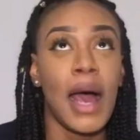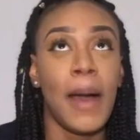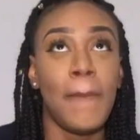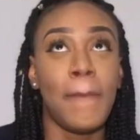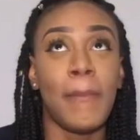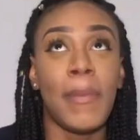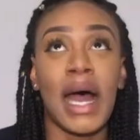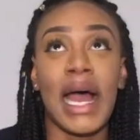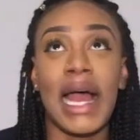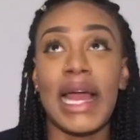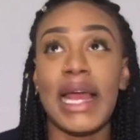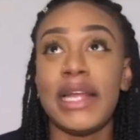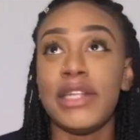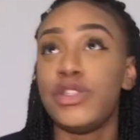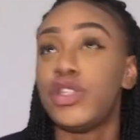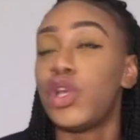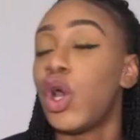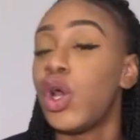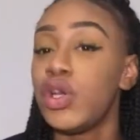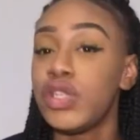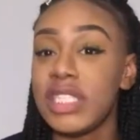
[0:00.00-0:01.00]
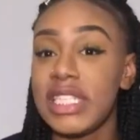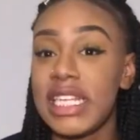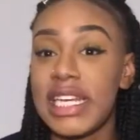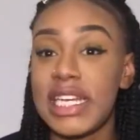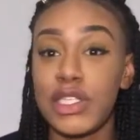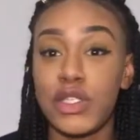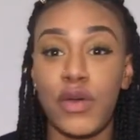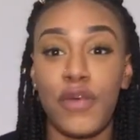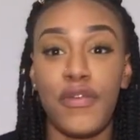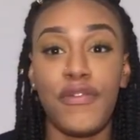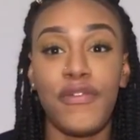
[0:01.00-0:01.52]
my
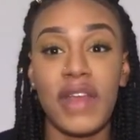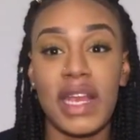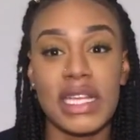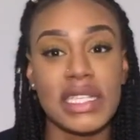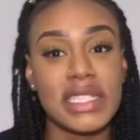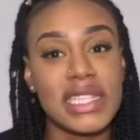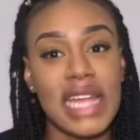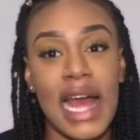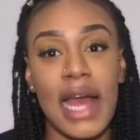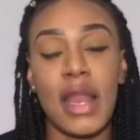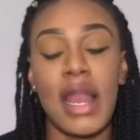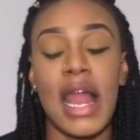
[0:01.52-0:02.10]
doses of things that